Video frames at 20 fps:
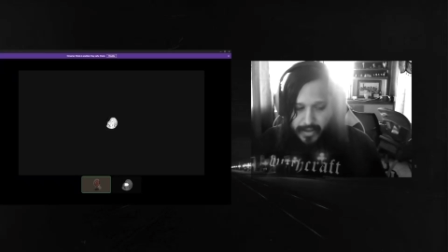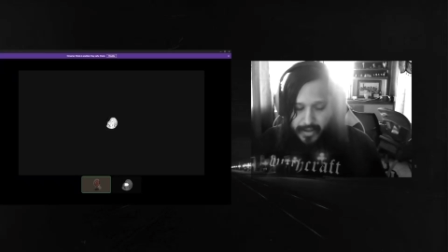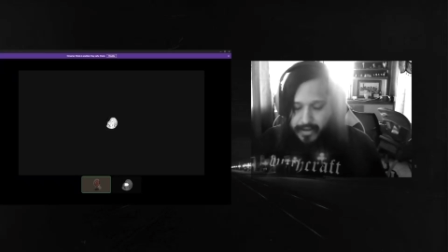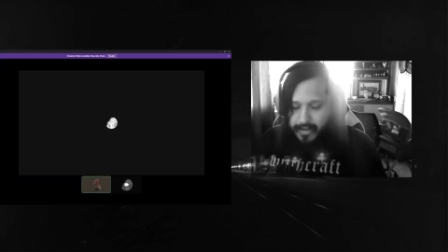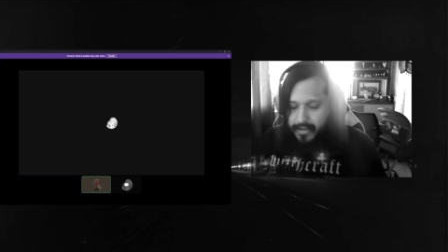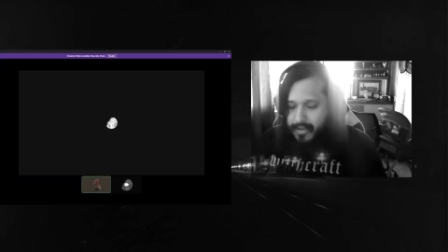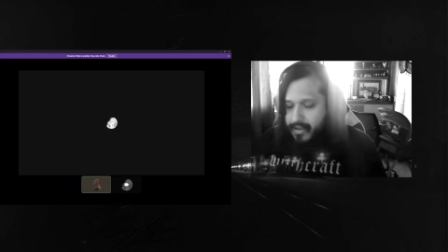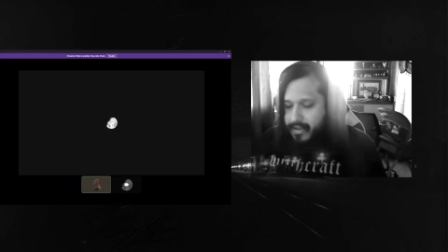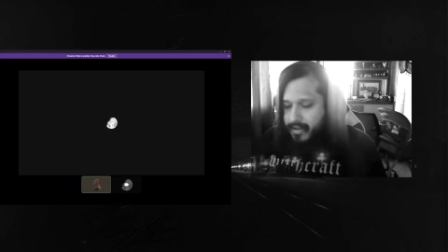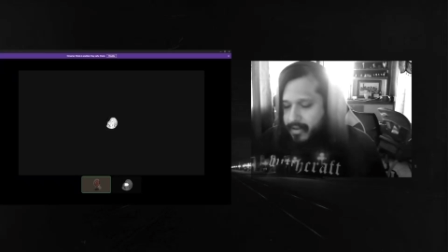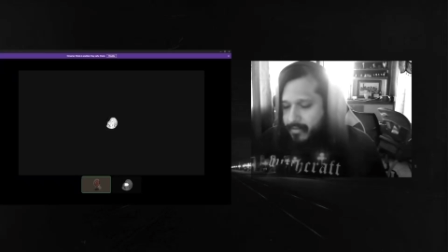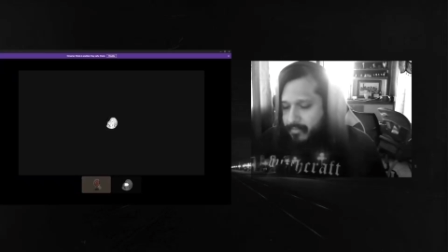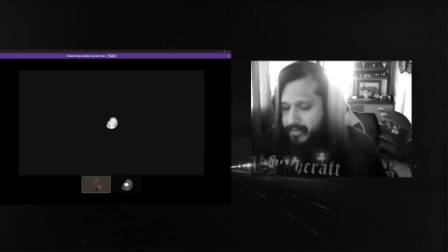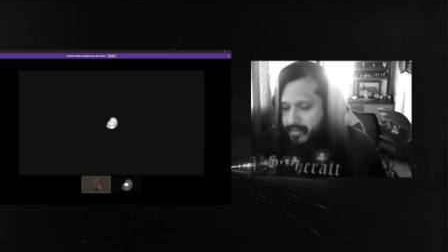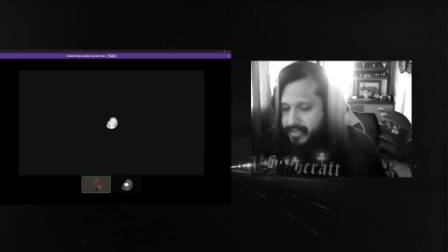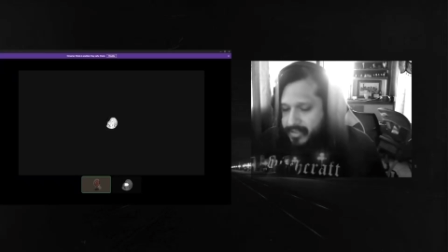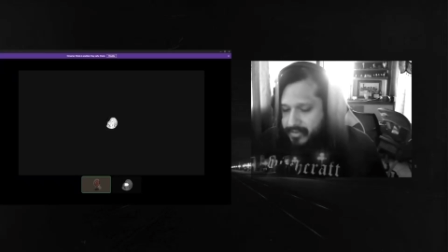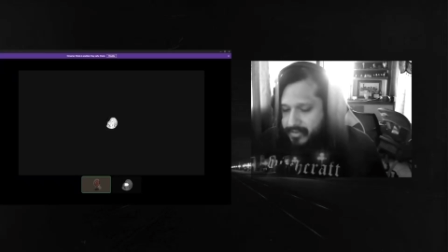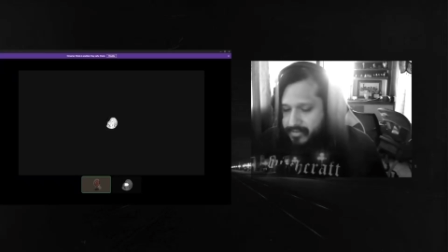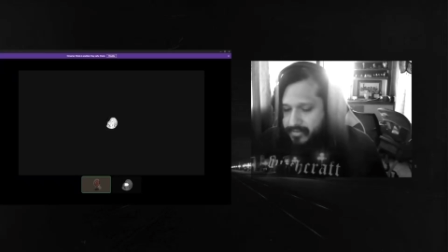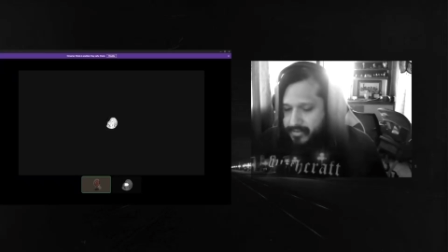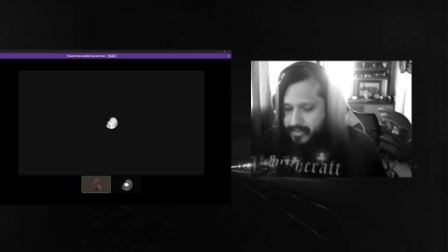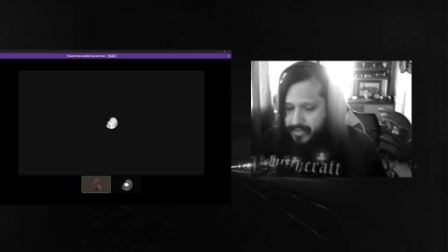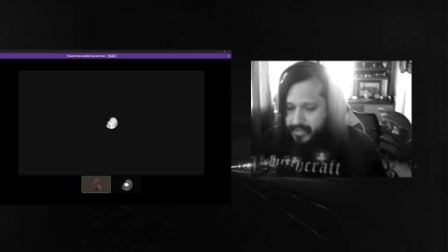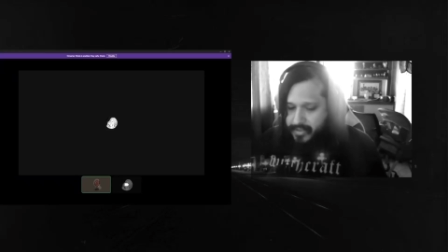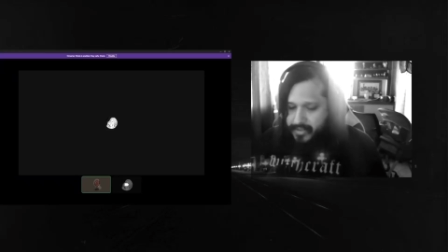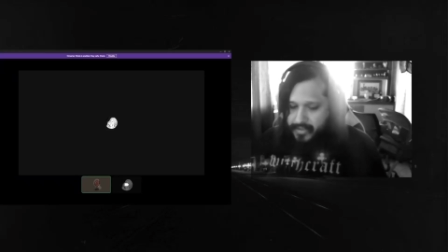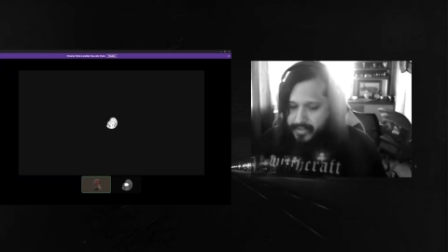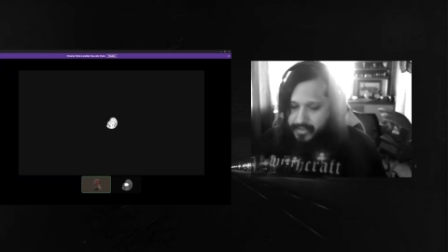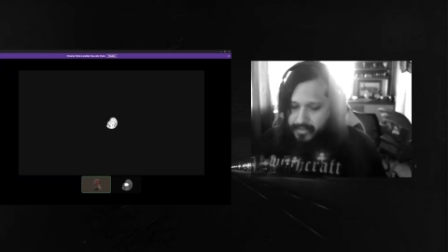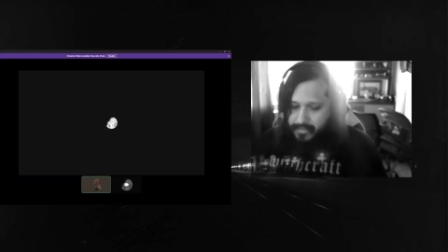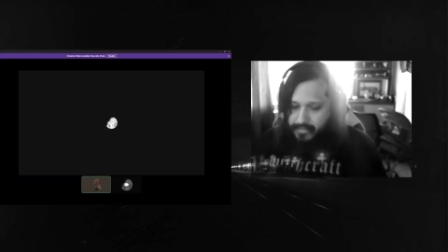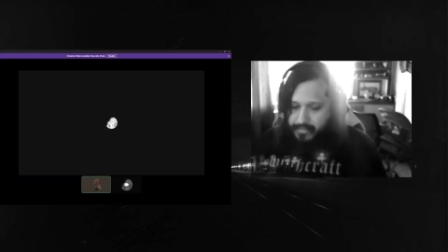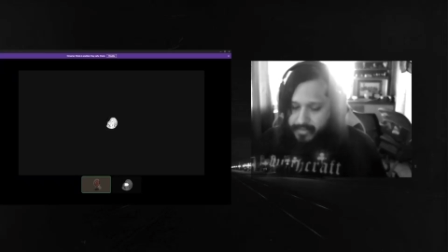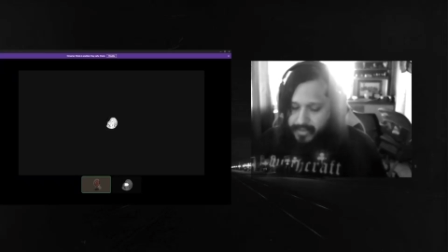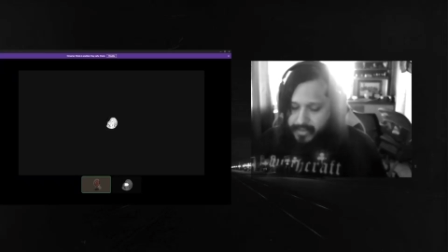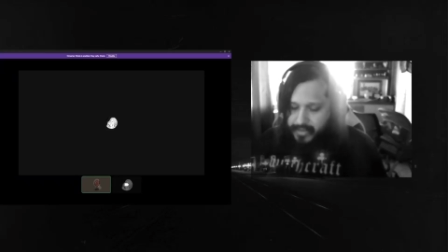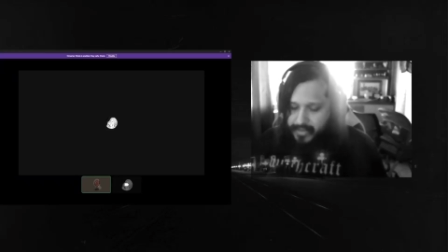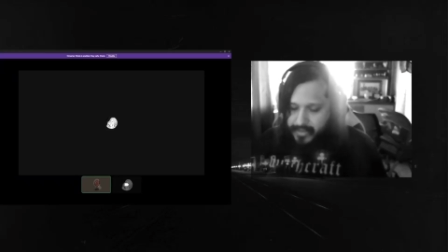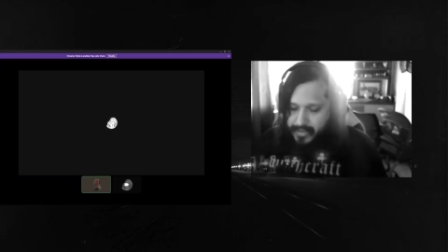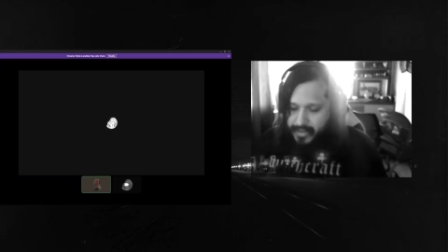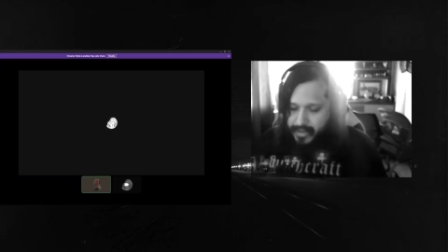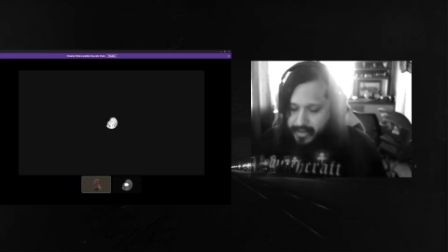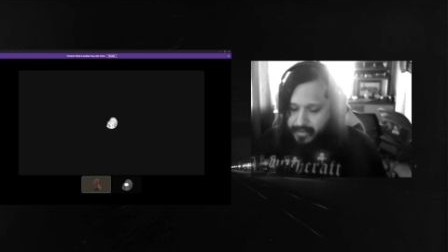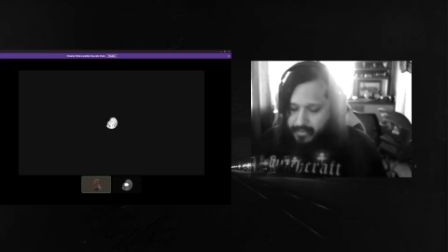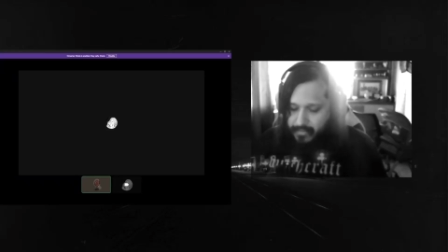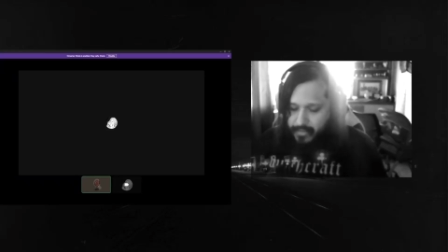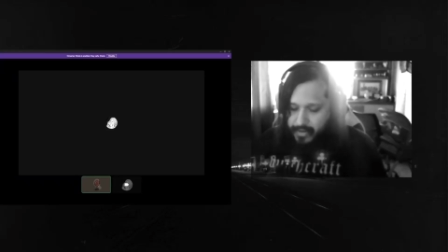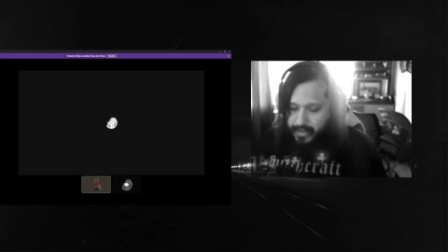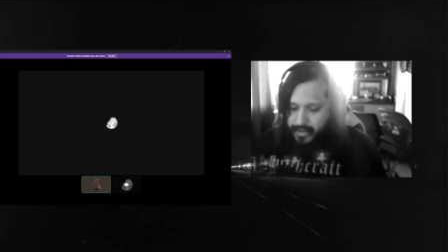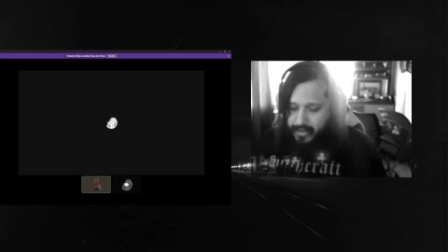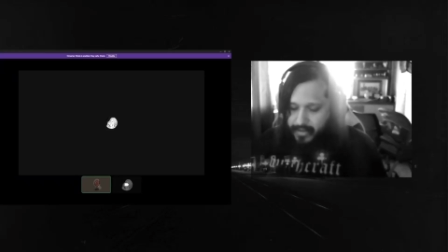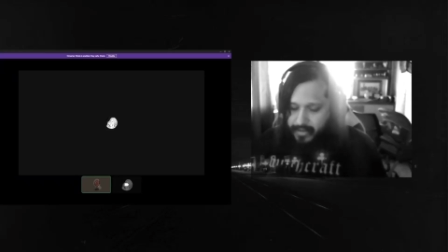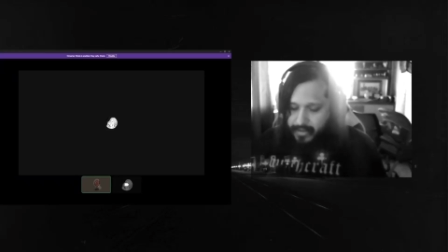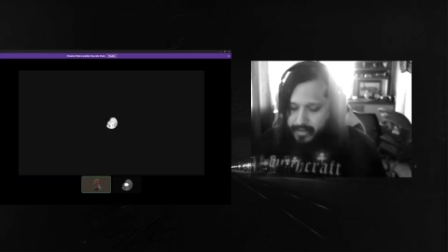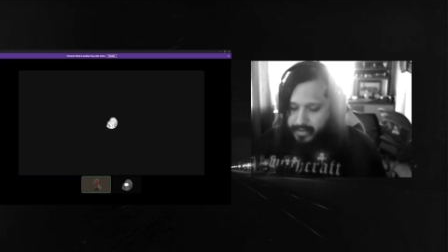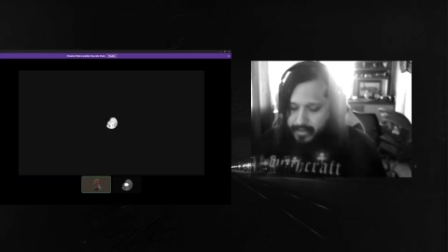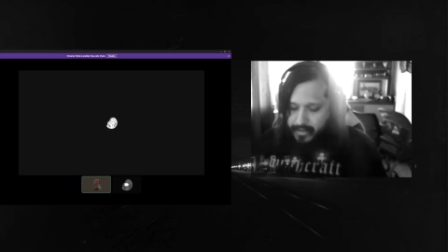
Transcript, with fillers: And what's interesting too is that when